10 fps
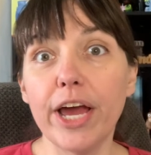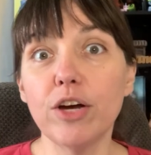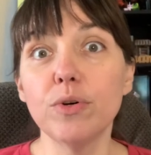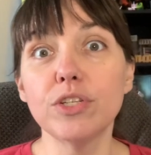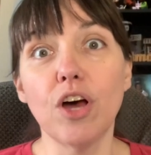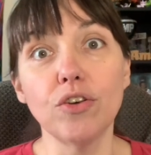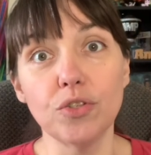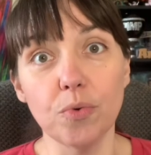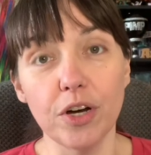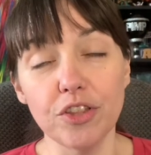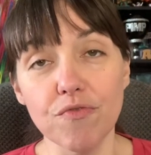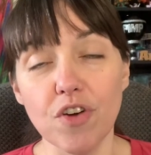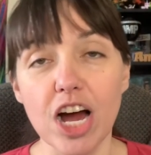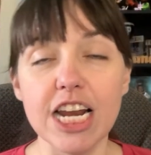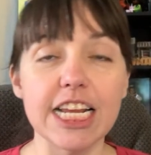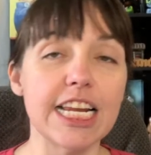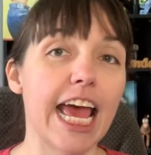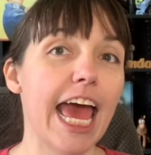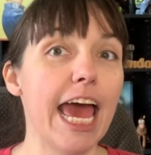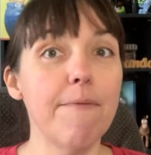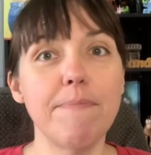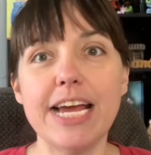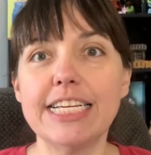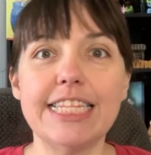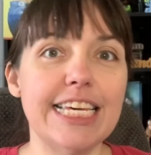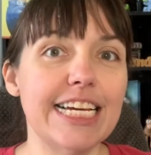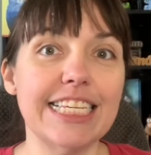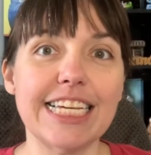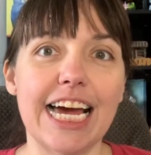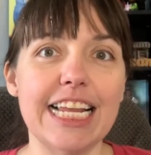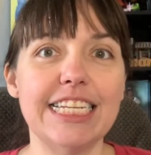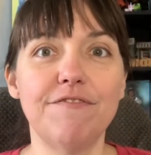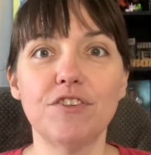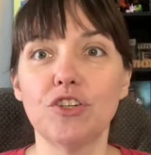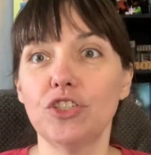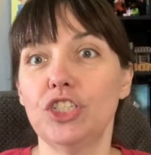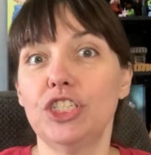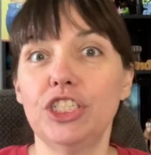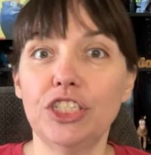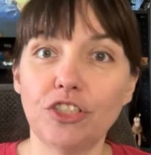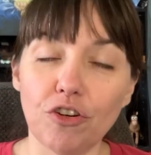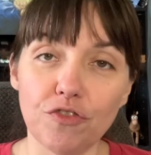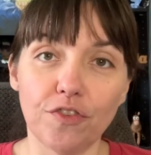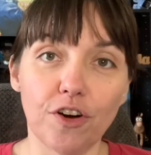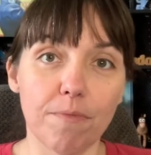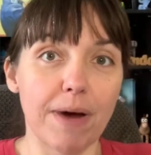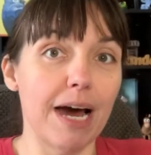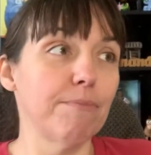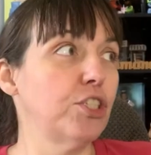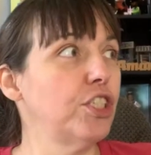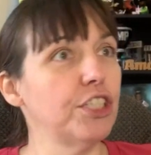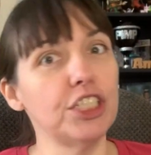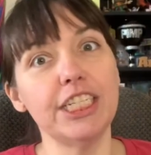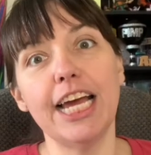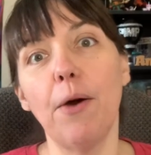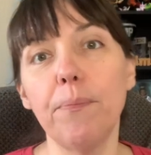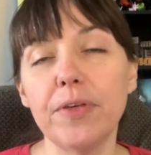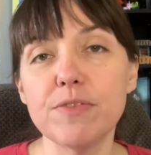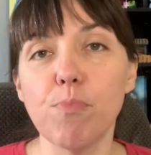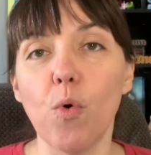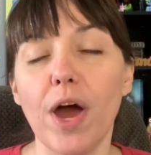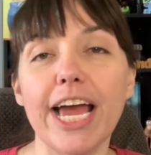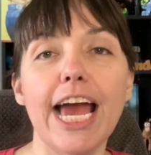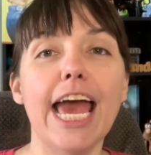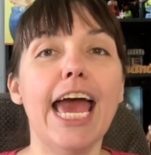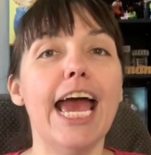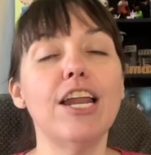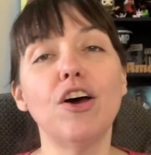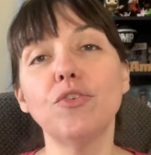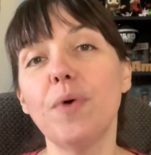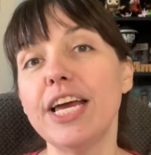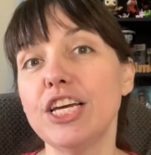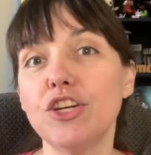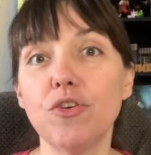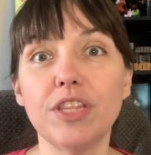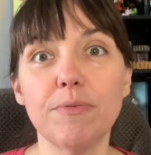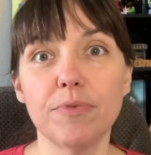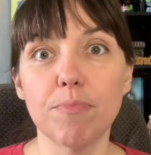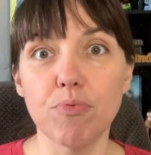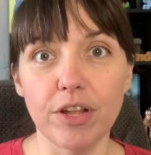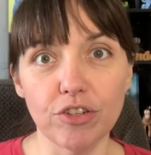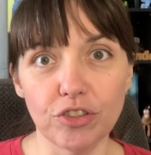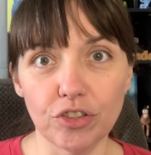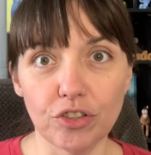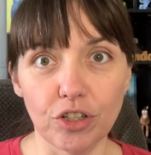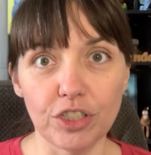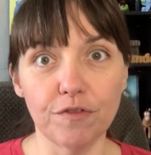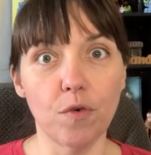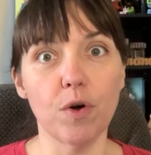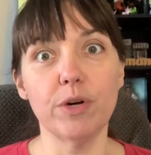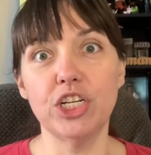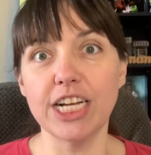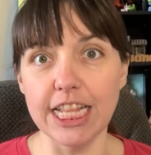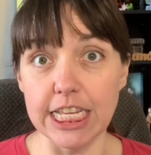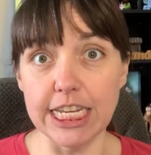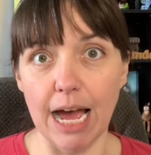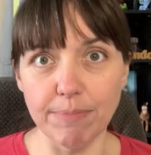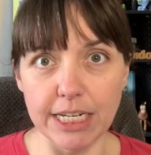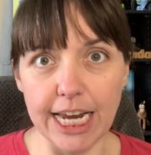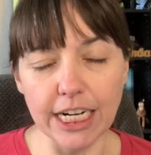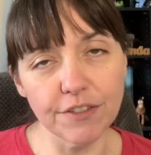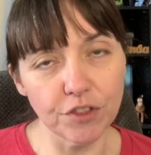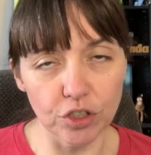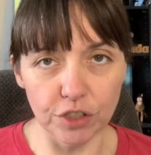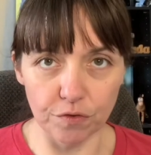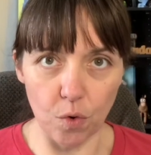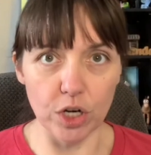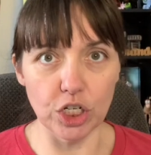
who is also on the run, and it makes things kind of difficult. She searched for her mom, and she helped this boy, and all the way, you know, the brothers are searching for her, which you got the top detective searching for her,